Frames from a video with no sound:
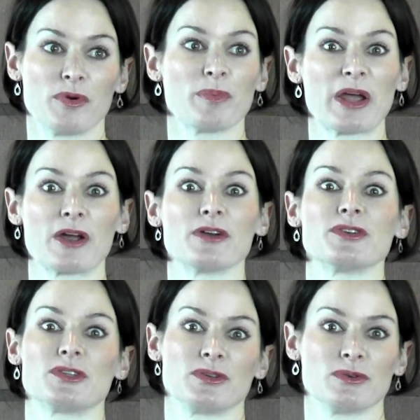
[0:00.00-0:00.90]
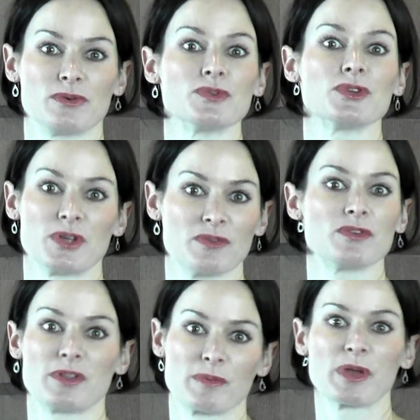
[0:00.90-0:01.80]
prepared to
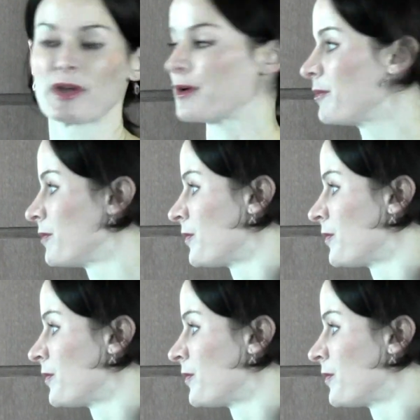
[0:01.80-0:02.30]
give to them here.